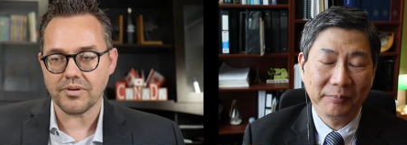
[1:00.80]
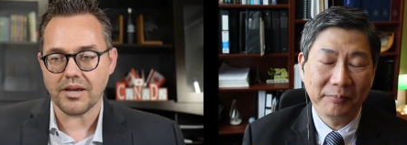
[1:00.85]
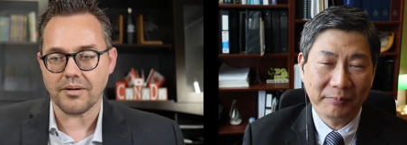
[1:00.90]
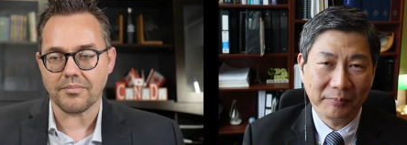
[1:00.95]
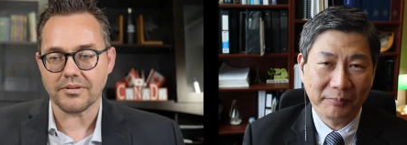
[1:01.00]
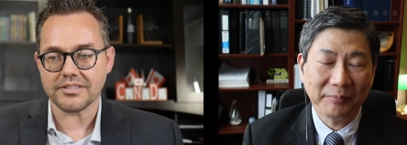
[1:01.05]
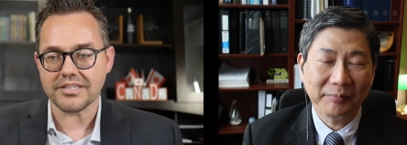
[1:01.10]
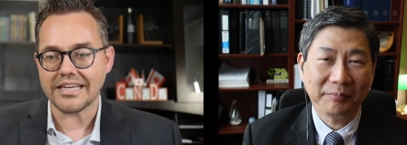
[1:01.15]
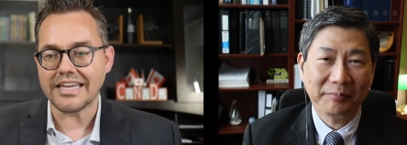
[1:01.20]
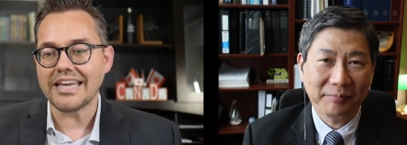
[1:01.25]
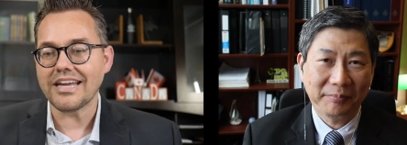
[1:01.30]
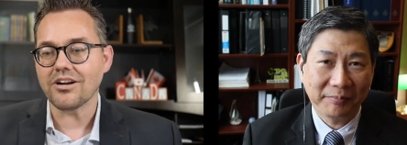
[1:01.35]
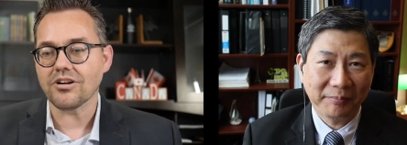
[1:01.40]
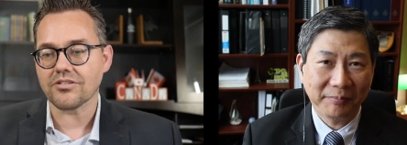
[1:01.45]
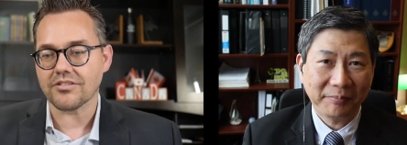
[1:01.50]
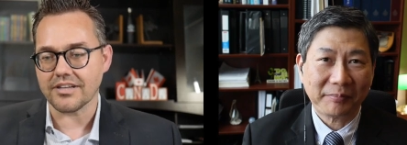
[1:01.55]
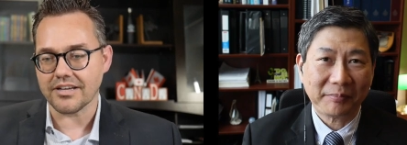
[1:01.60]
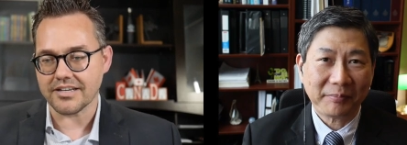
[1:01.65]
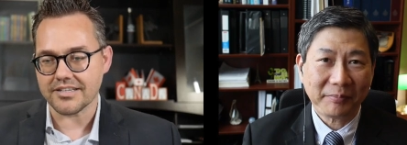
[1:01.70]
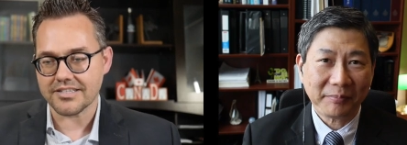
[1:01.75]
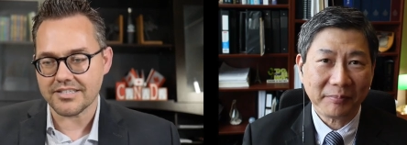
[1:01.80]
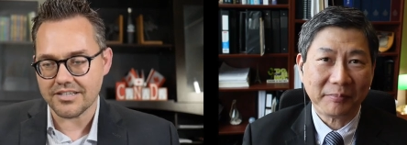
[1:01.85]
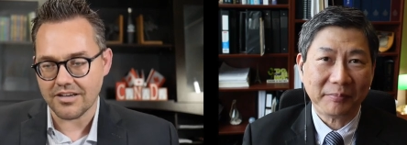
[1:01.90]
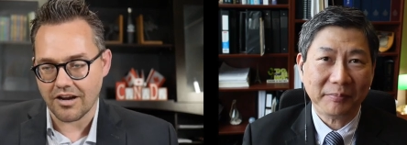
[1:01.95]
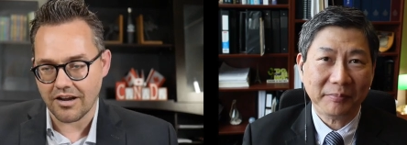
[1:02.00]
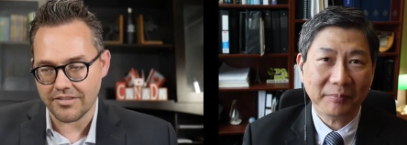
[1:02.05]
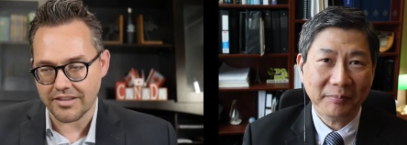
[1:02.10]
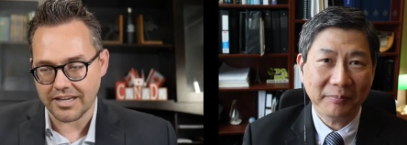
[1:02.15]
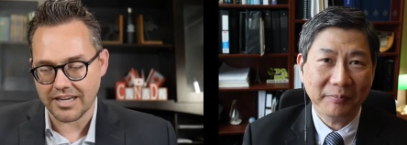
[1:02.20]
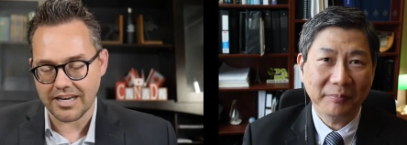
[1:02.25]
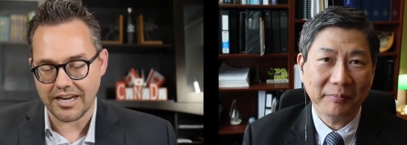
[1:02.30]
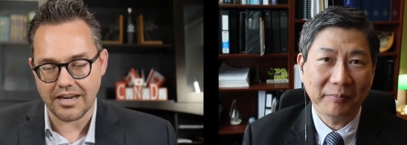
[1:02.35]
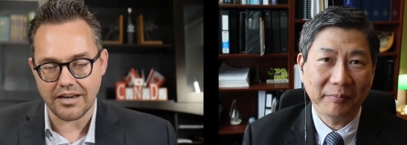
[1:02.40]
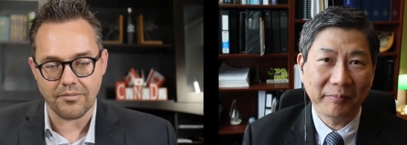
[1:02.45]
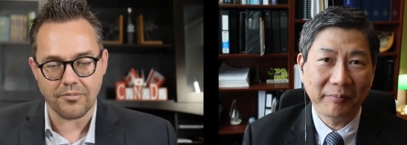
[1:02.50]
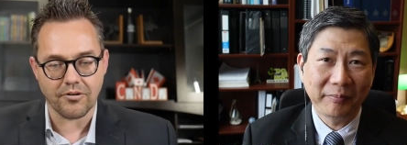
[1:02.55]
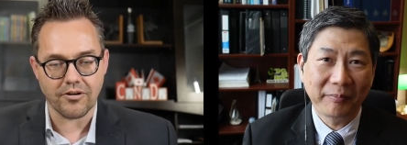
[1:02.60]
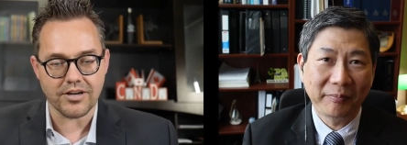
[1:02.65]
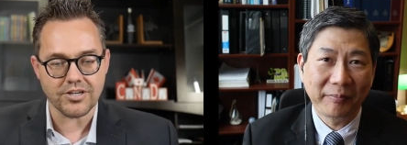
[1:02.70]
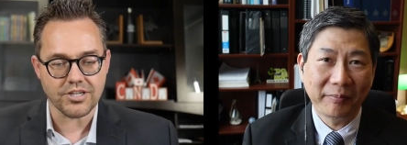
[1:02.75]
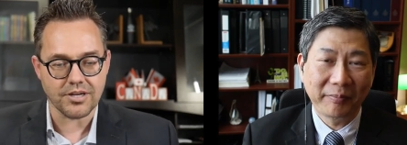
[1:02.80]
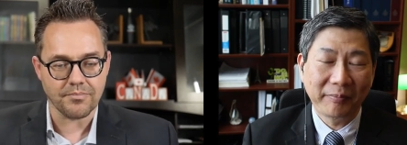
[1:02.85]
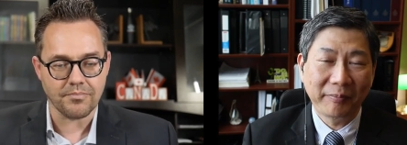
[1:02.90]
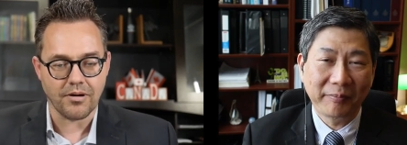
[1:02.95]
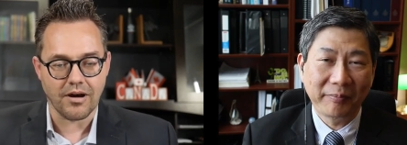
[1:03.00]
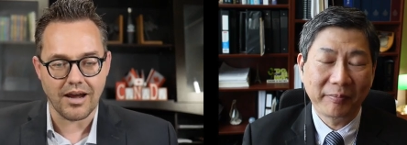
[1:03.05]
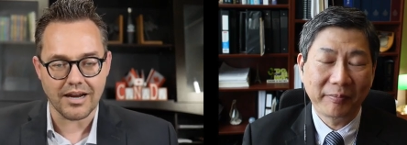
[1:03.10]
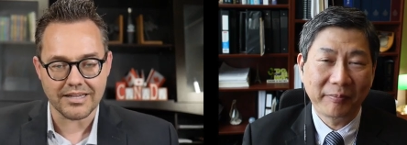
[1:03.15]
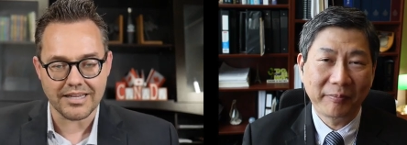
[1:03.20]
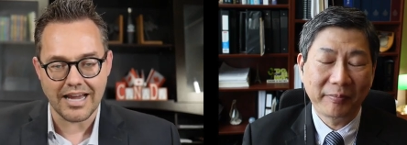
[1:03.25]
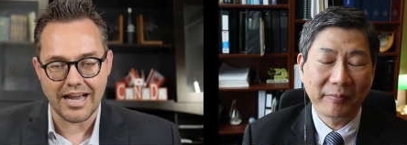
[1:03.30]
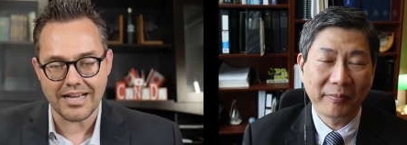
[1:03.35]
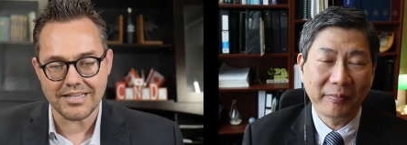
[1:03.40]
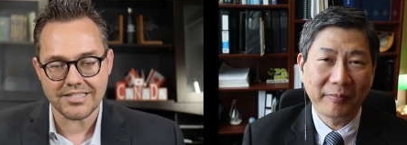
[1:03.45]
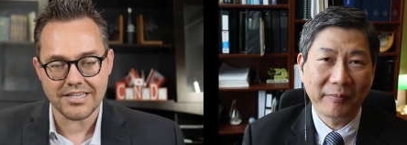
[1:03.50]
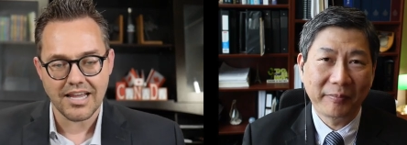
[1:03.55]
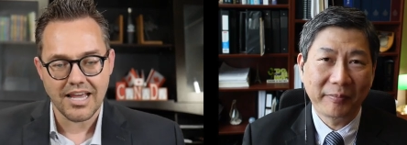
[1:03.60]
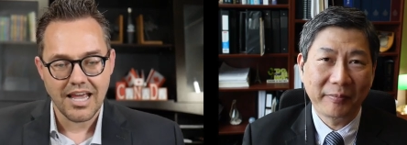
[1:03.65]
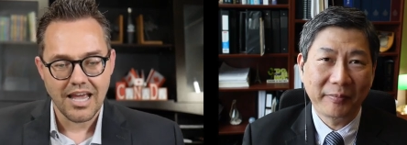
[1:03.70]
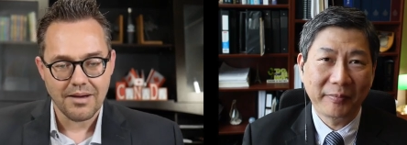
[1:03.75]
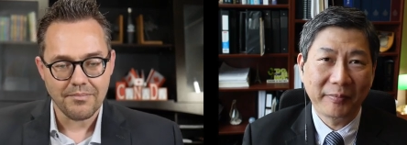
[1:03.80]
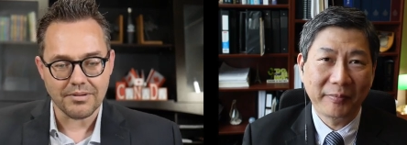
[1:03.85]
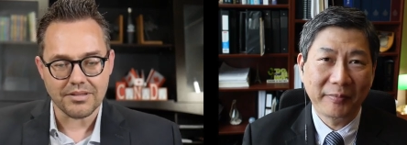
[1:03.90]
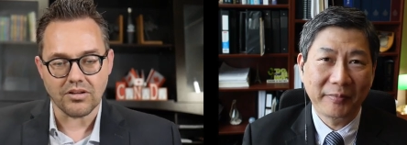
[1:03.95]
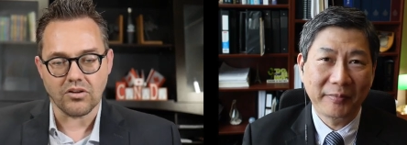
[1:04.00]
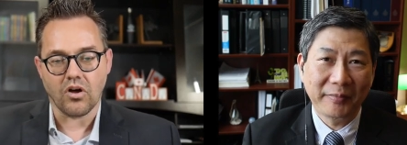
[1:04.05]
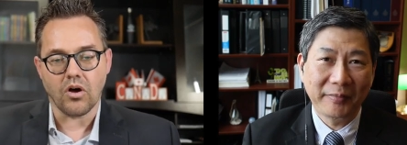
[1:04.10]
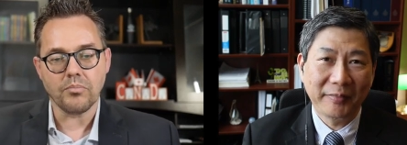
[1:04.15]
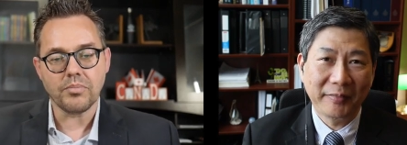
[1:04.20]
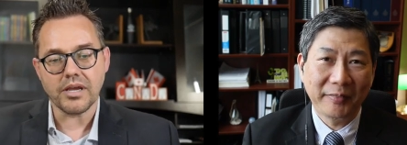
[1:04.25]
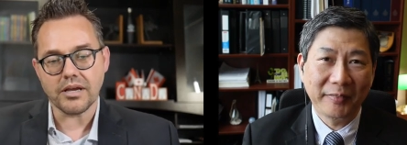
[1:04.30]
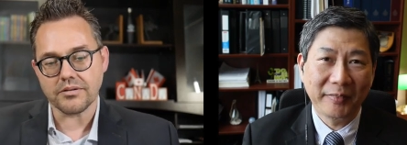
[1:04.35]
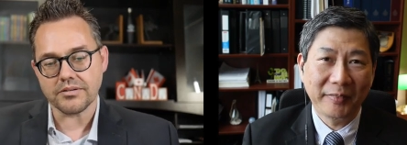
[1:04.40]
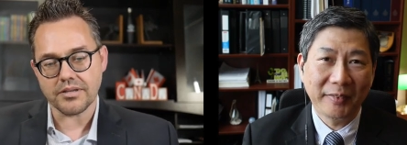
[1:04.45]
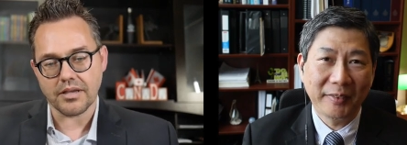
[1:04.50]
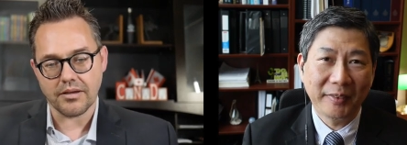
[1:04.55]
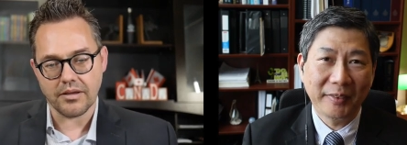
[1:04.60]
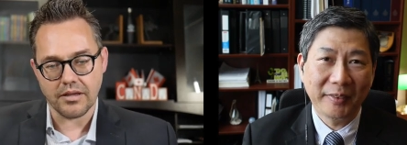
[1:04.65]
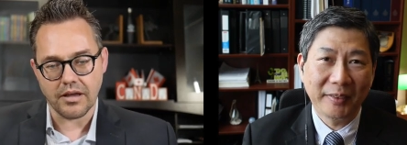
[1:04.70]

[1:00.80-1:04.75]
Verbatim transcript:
Speaker 1: be able to hear this on the Canadian Immigration Podcast, but they'll